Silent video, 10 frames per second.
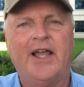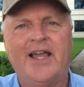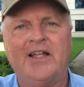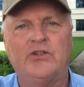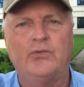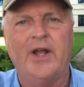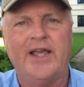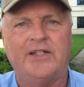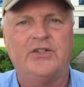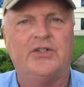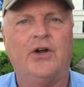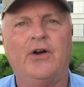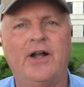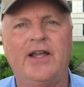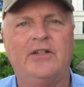hands raised, all
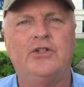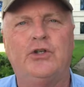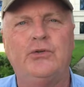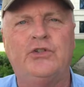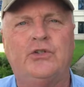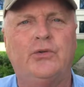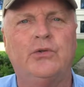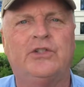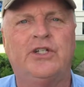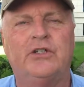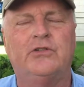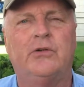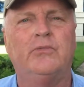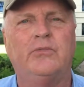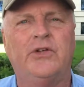right? Two school
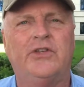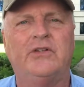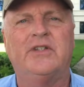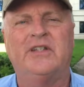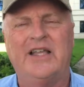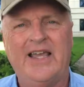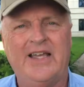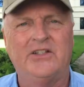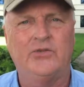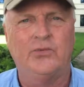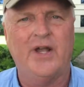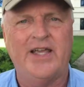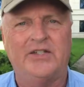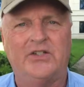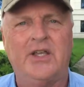children with their hands
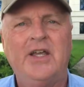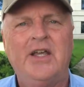raised.